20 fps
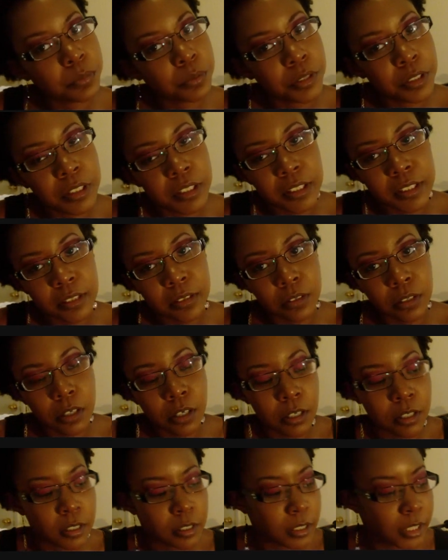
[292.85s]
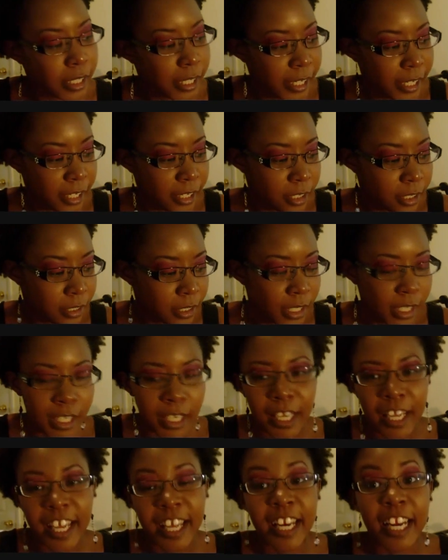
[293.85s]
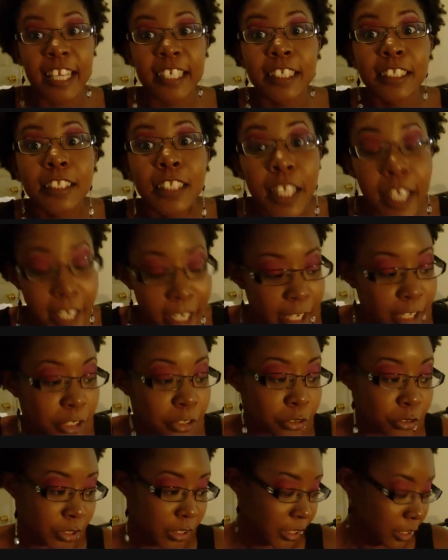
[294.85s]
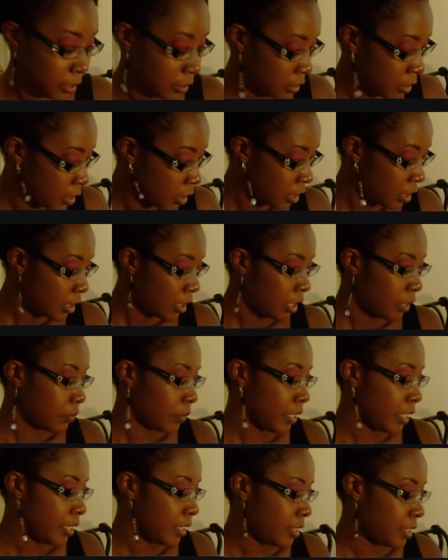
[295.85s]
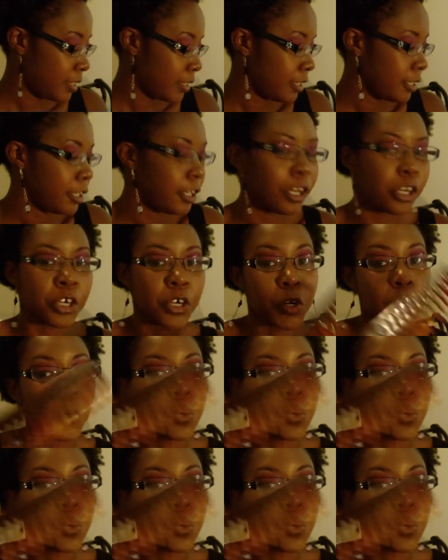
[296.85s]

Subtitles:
I put it all in the hair, and I detangle it with a